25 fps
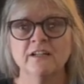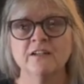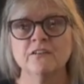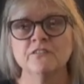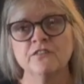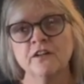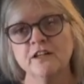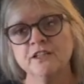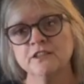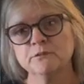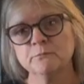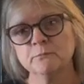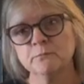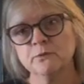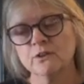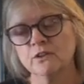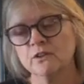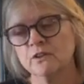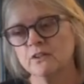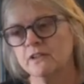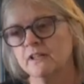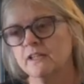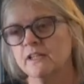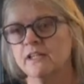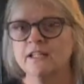Facebook,
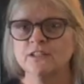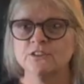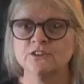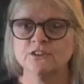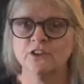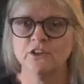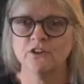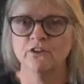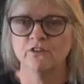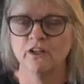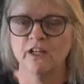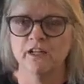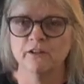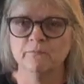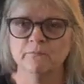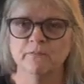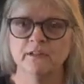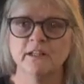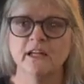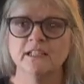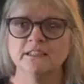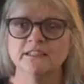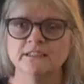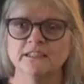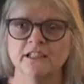Instagram,
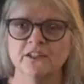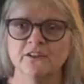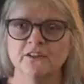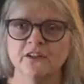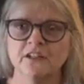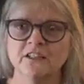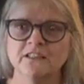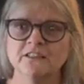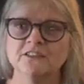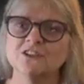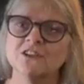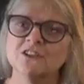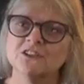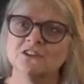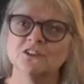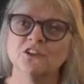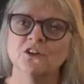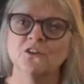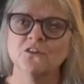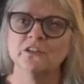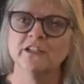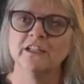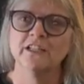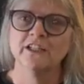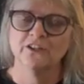etc. Just
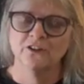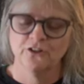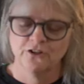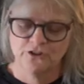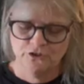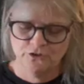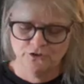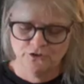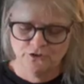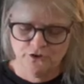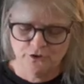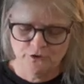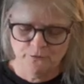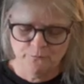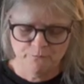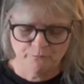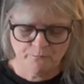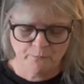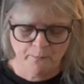only here on YouTube.